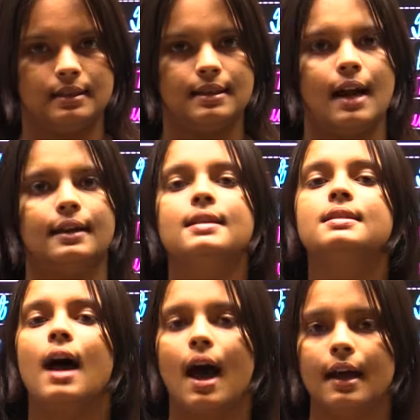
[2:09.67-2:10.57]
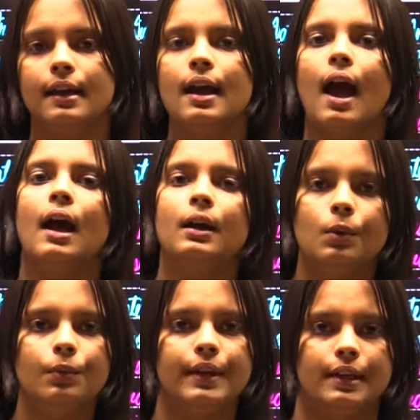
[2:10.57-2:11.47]
that is I
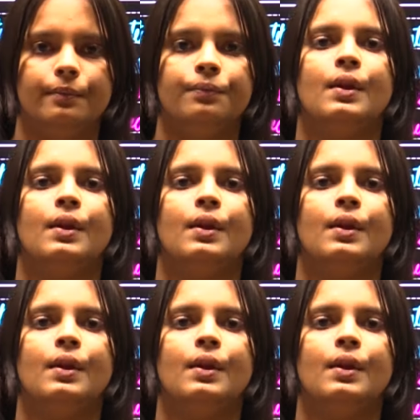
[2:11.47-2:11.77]
and we.